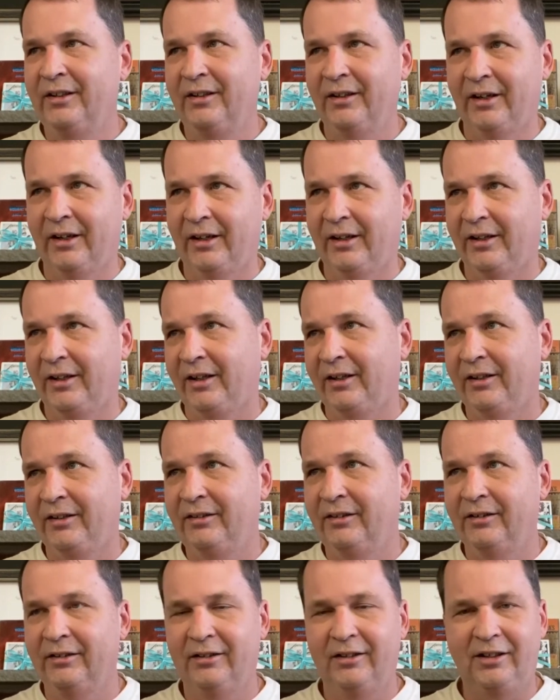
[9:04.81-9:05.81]
And I, I had
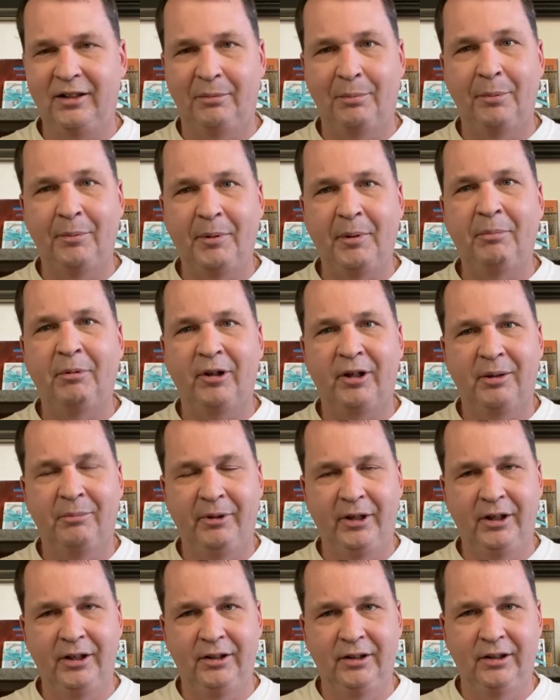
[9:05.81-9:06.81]
a couple of people come
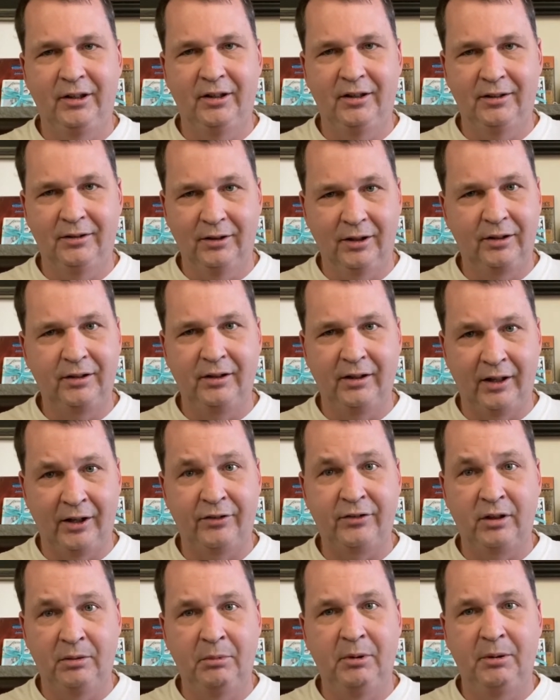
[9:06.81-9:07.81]
in look
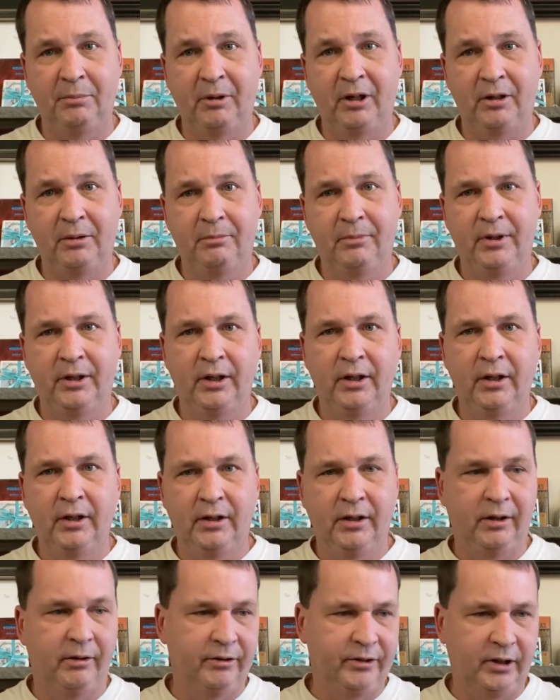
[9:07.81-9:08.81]
asking me about them.
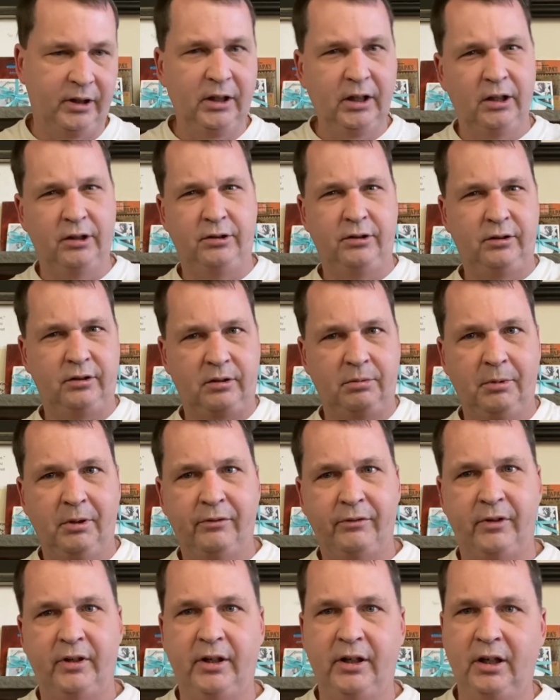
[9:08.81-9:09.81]
And I was say, yeah, sure, come
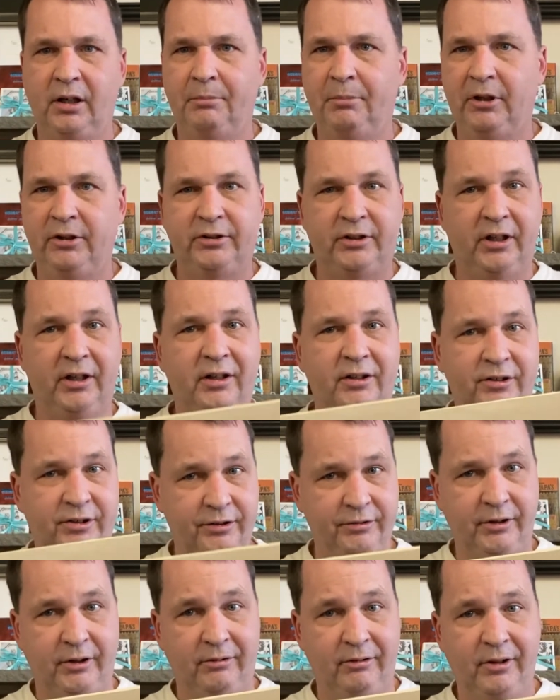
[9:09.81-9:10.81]
over. I got a bunch. I had
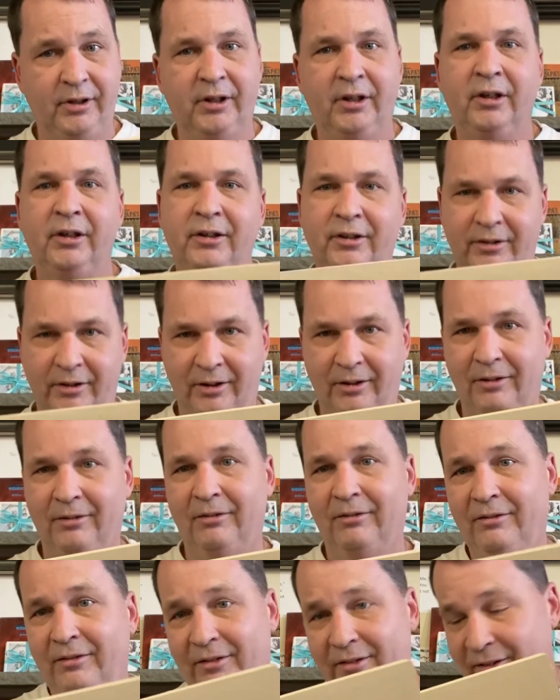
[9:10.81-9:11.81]
zero.
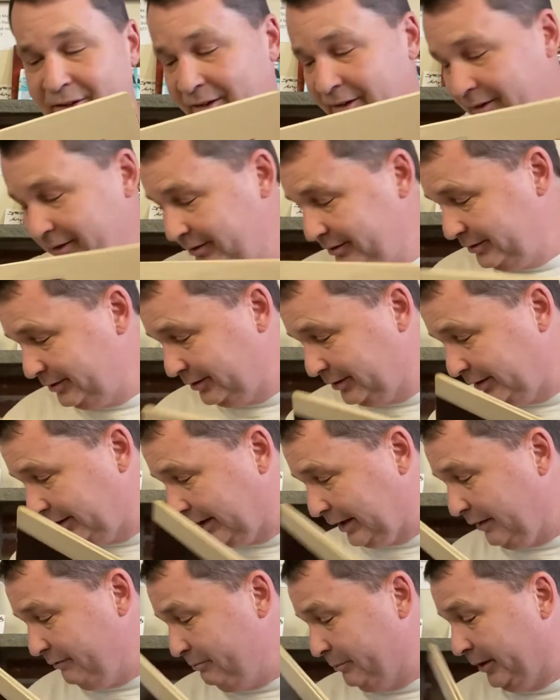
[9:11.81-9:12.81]
So
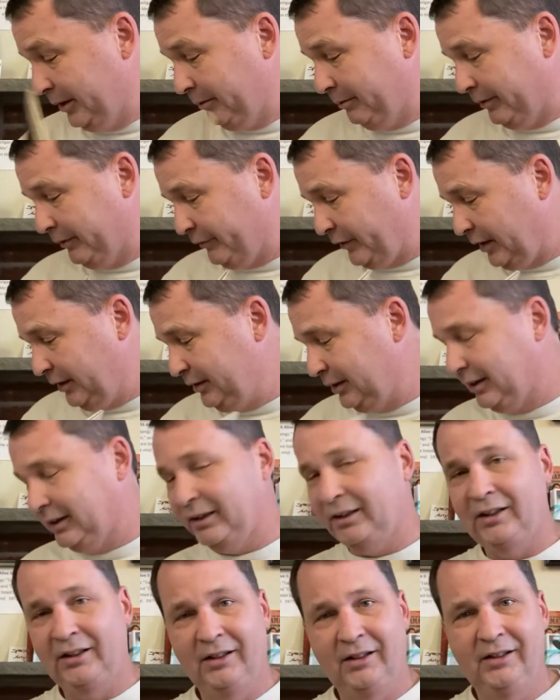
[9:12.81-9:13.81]
I haven't been able to find
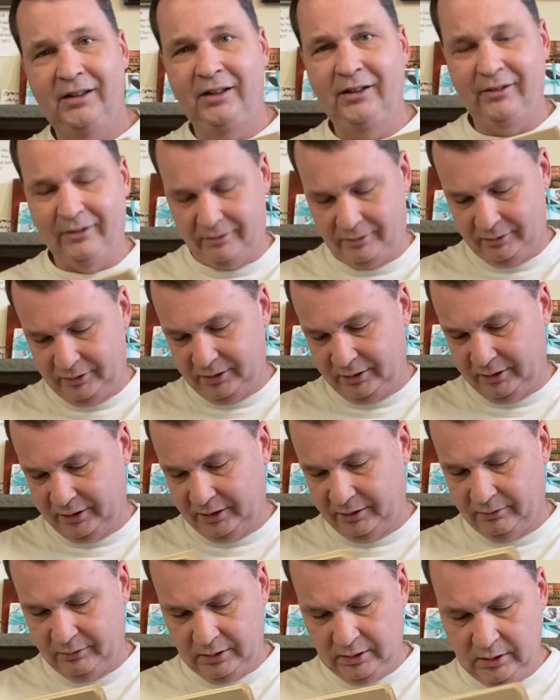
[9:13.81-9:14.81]
any either until
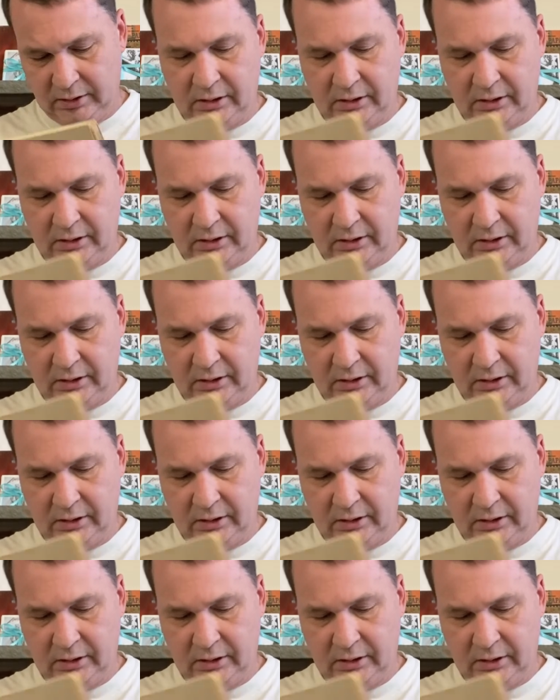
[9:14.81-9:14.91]
now.